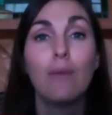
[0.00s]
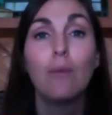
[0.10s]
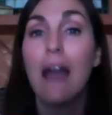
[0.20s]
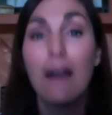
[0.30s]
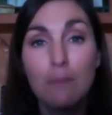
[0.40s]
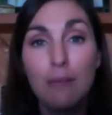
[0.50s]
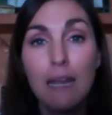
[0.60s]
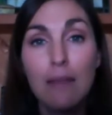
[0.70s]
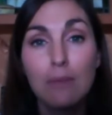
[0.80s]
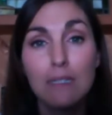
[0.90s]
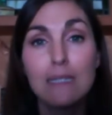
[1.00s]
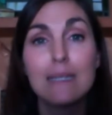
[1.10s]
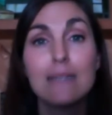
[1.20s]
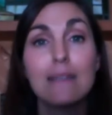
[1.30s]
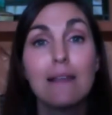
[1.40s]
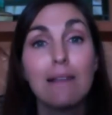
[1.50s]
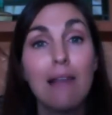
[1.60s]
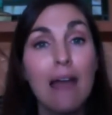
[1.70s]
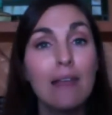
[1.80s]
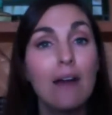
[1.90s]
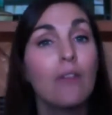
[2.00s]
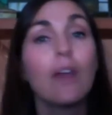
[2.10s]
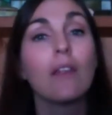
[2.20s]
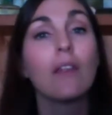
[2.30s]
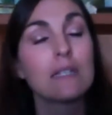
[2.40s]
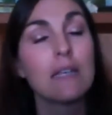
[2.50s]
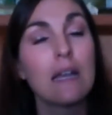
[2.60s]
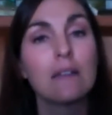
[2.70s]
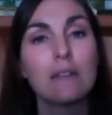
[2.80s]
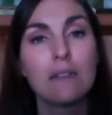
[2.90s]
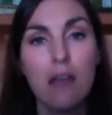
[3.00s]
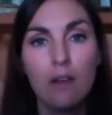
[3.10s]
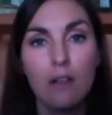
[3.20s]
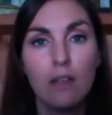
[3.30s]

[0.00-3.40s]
We haven't been able to see the light on the other side of the tunnel.